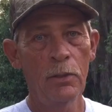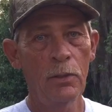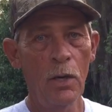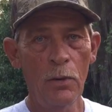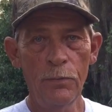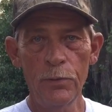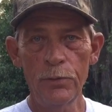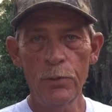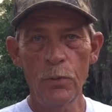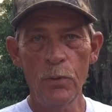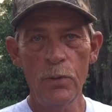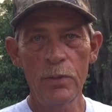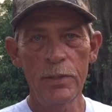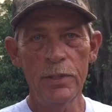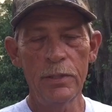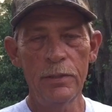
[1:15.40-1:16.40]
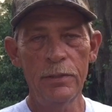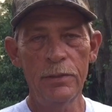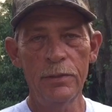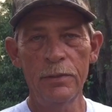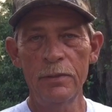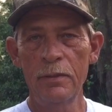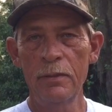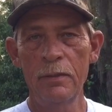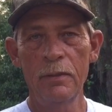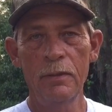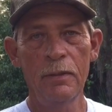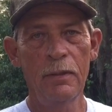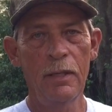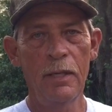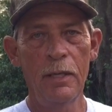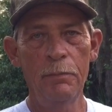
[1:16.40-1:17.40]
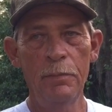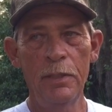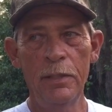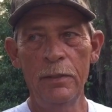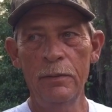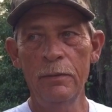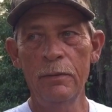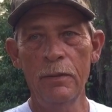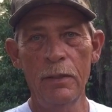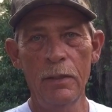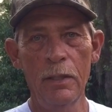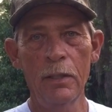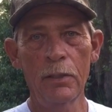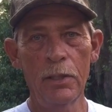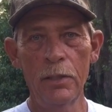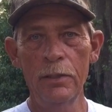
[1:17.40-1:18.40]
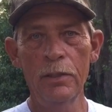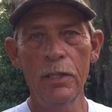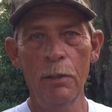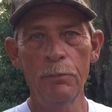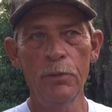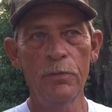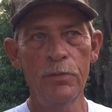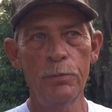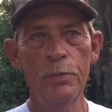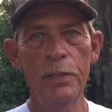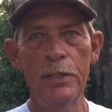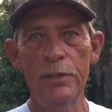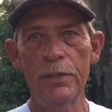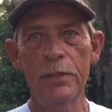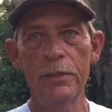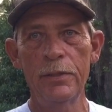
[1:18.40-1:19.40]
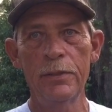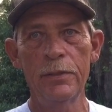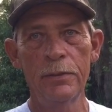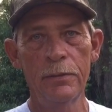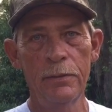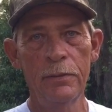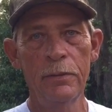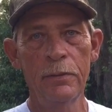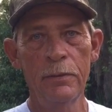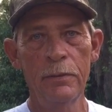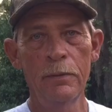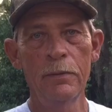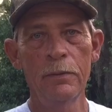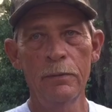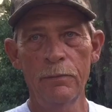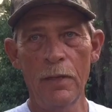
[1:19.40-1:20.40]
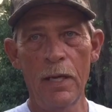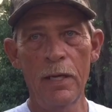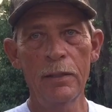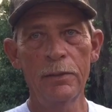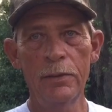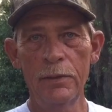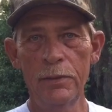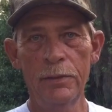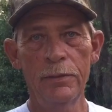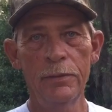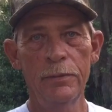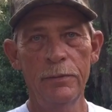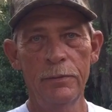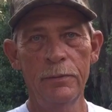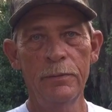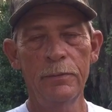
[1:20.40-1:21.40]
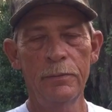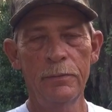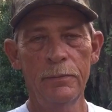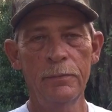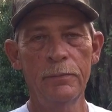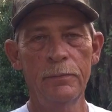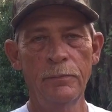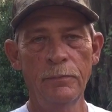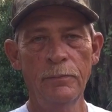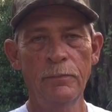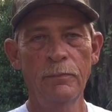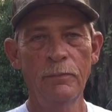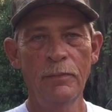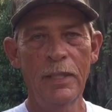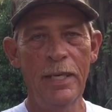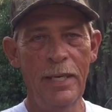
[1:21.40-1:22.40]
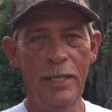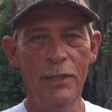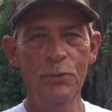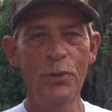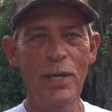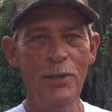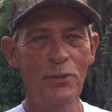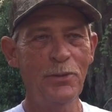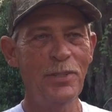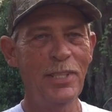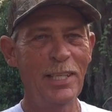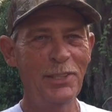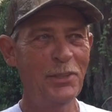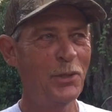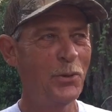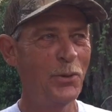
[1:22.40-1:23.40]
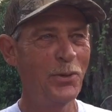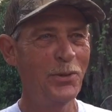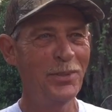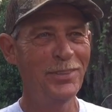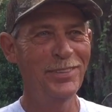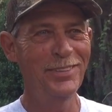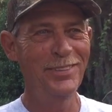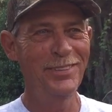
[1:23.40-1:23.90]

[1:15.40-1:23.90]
gopher tortoises. I mean, a good number of species. Foxes. Foxes. Rattlesnakes. And rattlesnakes, of course.